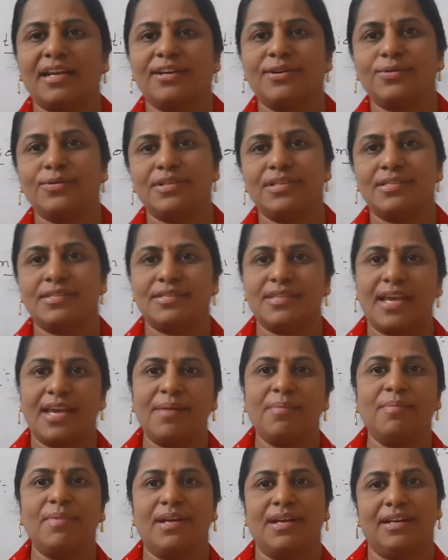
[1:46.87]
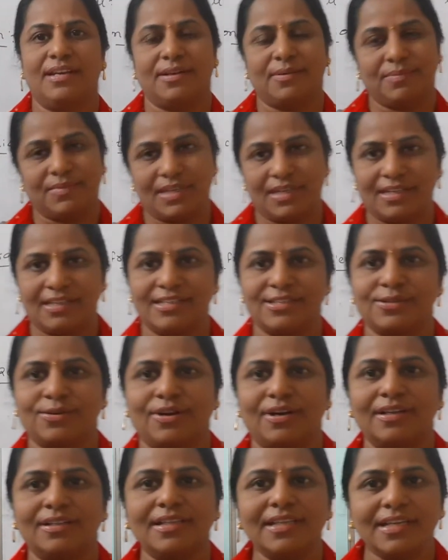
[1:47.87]
into the same medium, that is
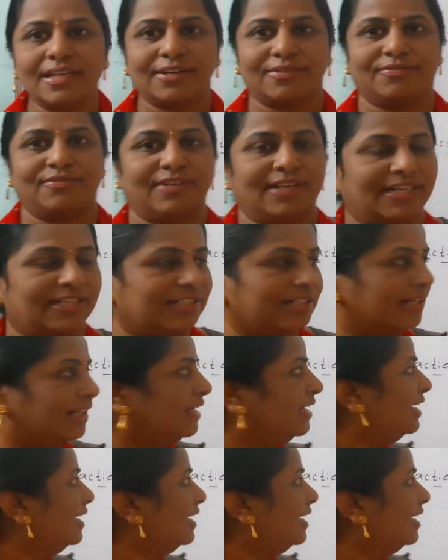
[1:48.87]
called the reflection.